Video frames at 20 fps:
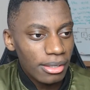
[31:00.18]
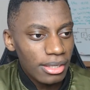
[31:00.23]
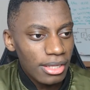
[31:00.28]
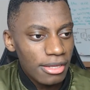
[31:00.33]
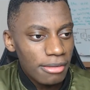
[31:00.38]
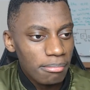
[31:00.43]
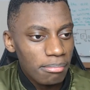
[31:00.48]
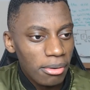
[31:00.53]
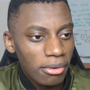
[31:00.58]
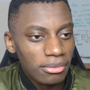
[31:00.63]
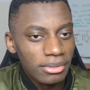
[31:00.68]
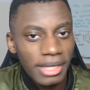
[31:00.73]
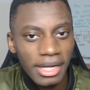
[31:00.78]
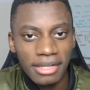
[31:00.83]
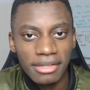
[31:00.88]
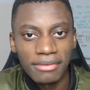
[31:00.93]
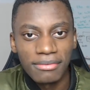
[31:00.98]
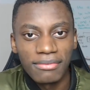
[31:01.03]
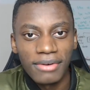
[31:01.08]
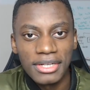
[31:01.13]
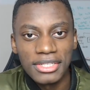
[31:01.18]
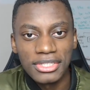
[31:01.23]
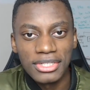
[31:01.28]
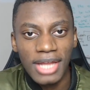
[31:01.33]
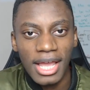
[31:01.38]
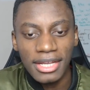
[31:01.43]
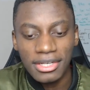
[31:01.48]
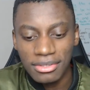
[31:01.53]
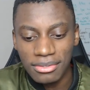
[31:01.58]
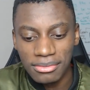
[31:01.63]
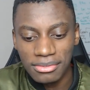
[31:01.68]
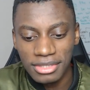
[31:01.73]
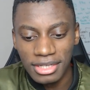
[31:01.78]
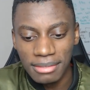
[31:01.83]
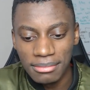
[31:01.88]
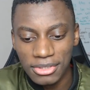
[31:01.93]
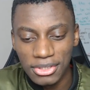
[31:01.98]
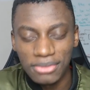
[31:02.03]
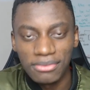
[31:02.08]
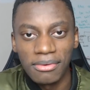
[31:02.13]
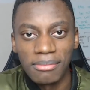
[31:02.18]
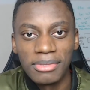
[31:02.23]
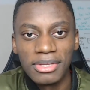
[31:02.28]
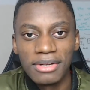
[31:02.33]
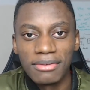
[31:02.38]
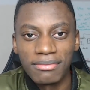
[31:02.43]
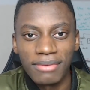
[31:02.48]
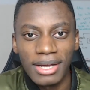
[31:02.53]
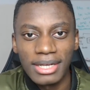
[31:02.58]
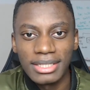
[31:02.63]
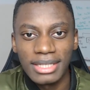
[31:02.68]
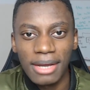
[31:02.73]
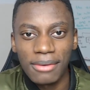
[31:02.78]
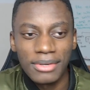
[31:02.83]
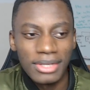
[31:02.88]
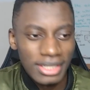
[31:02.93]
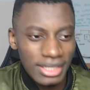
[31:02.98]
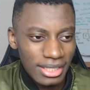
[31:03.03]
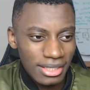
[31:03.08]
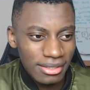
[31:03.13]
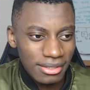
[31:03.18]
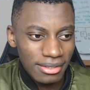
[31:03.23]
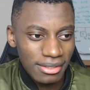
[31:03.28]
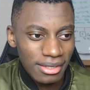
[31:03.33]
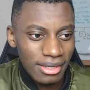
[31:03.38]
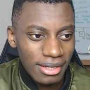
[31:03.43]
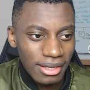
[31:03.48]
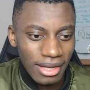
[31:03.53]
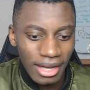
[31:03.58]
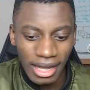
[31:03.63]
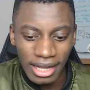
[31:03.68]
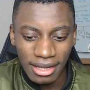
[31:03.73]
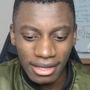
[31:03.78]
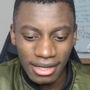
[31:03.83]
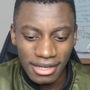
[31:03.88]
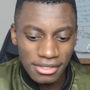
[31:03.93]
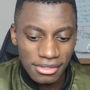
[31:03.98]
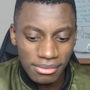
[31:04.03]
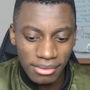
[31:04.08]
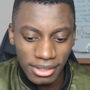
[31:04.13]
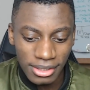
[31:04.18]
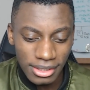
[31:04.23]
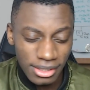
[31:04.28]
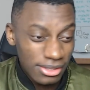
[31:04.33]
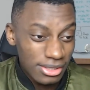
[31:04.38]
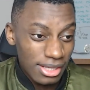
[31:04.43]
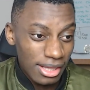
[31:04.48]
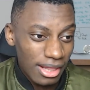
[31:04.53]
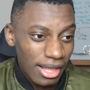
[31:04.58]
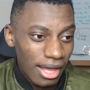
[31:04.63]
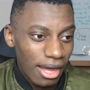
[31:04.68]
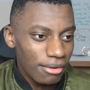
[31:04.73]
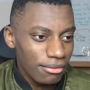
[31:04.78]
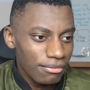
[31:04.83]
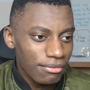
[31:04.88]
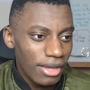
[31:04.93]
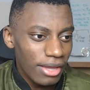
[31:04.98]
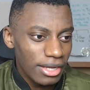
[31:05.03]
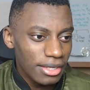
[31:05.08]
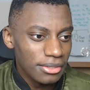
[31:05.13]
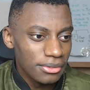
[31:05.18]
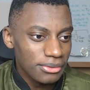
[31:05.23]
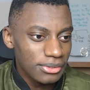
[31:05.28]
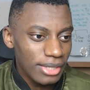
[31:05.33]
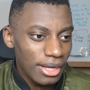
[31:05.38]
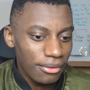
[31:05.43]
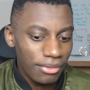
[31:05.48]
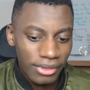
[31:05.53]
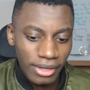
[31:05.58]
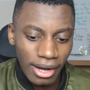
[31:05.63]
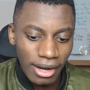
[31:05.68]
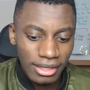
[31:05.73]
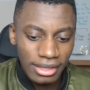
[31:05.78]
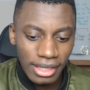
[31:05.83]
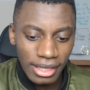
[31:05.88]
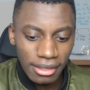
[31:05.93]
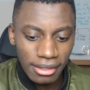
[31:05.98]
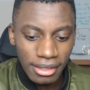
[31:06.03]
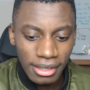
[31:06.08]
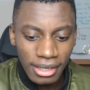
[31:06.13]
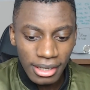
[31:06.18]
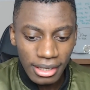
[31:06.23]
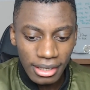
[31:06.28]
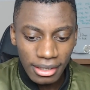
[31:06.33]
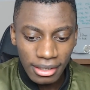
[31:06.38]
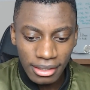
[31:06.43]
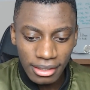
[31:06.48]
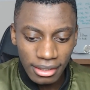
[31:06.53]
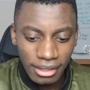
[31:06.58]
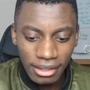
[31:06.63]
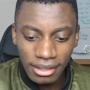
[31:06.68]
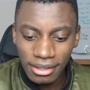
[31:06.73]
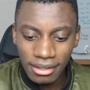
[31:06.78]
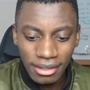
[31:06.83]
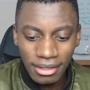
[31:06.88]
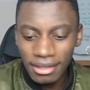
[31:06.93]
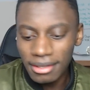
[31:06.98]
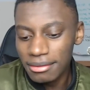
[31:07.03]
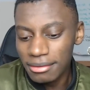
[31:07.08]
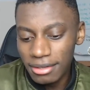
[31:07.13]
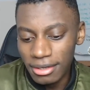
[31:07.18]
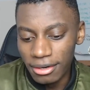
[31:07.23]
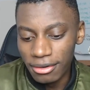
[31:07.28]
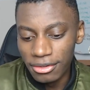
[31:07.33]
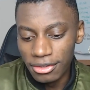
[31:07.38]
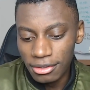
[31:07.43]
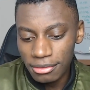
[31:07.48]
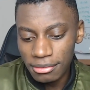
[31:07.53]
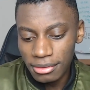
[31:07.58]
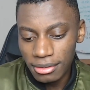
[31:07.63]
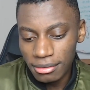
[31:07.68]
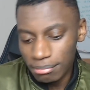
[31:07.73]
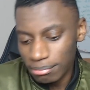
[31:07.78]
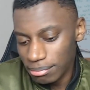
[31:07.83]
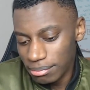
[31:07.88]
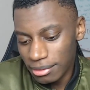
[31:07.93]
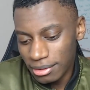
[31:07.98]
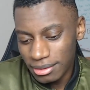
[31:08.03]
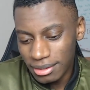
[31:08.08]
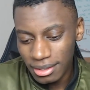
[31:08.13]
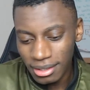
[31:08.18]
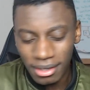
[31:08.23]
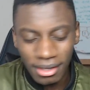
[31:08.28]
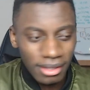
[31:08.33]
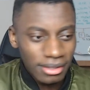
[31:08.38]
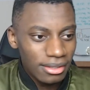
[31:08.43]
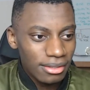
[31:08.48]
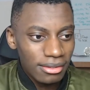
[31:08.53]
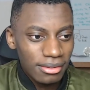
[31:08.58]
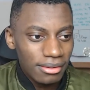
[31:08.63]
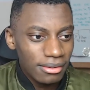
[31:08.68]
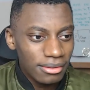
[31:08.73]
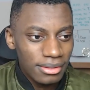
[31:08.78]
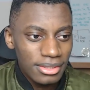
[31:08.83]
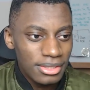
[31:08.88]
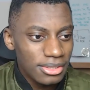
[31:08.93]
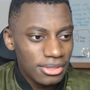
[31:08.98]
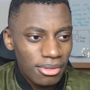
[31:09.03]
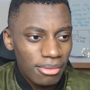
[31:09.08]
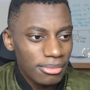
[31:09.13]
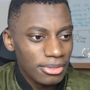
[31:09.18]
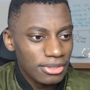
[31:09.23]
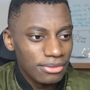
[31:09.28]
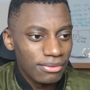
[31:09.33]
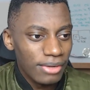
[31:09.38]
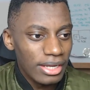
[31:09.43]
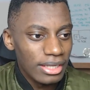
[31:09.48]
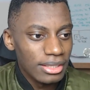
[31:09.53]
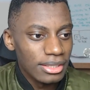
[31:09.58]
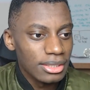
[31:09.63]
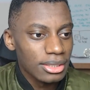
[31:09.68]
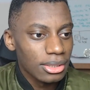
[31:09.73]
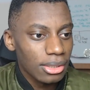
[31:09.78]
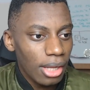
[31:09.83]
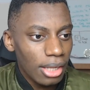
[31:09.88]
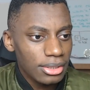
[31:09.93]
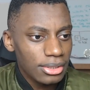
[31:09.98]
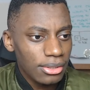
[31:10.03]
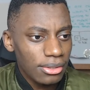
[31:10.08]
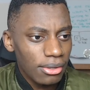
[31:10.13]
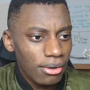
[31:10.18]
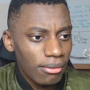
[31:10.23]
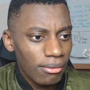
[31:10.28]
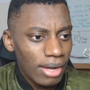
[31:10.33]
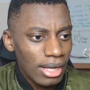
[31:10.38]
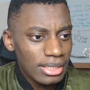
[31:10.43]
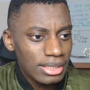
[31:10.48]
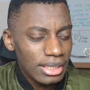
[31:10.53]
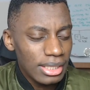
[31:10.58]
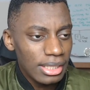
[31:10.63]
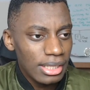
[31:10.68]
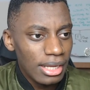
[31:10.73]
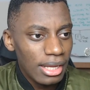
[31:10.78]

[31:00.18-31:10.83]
he pulled out of the French national team just for me to find out he didn't. I swear, there's a lot of fake news out there. I think, you know, there's so much fakeness. Thoughts on Kouassi?